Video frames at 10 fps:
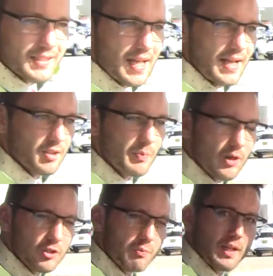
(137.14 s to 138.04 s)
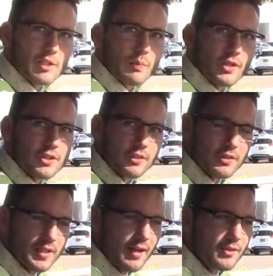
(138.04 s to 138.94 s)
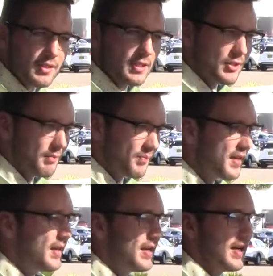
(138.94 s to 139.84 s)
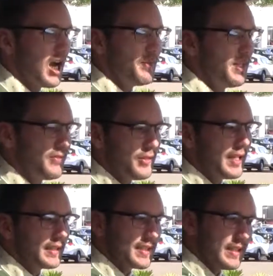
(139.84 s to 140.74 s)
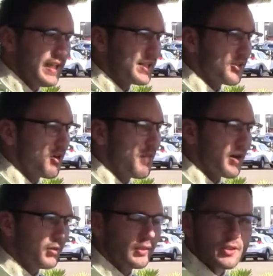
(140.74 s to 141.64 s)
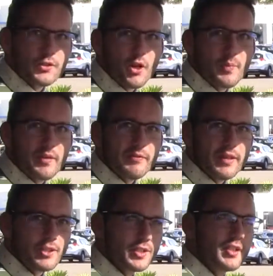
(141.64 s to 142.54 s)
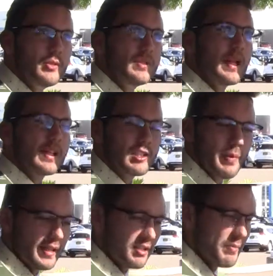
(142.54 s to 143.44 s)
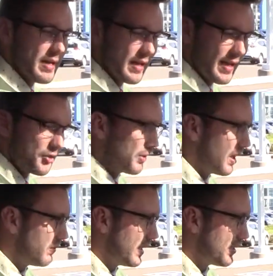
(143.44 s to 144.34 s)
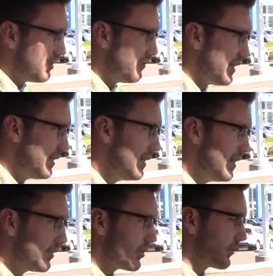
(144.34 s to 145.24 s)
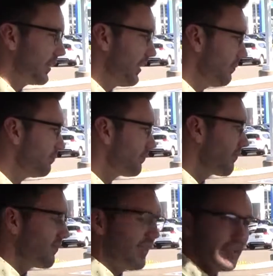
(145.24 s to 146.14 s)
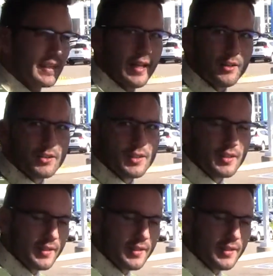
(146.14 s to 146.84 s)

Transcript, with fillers: that has a Bose Plus personal sound system. I mean, if you get this in the SR model, there's so many features that you would not expect to be on an entry-level SUV. There's really nothing else